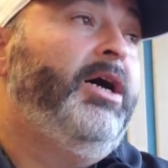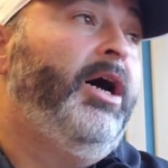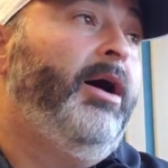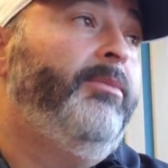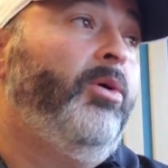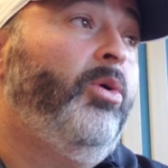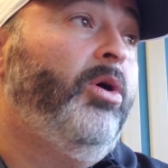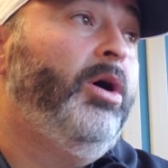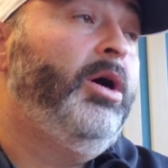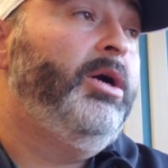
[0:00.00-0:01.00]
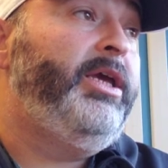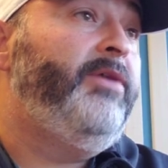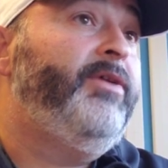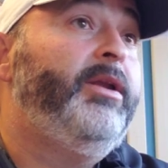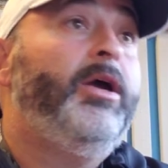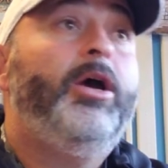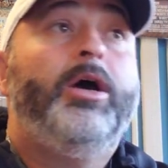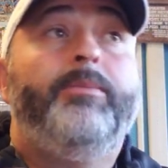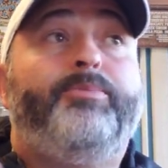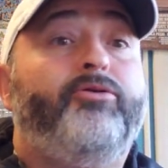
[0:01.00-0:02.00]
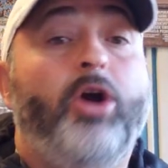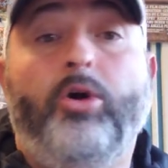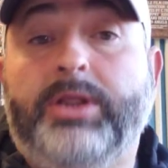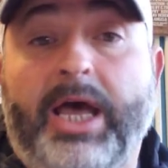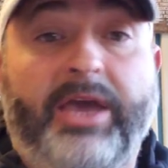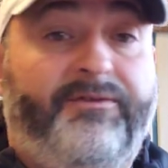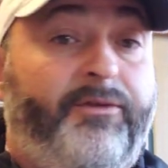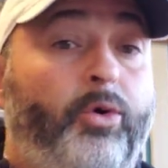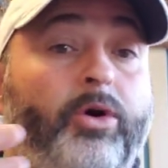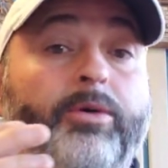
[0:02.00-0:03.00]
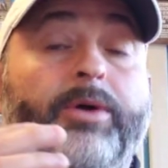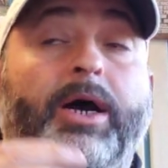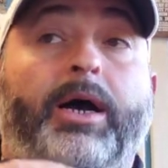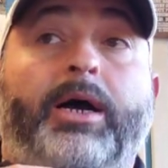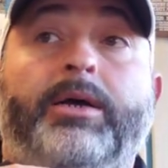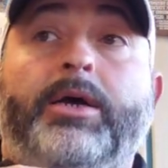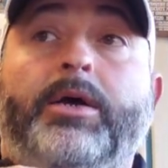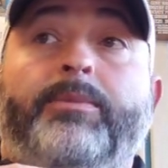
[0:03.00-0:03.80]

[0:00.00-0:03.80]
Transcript: Or even pro-life or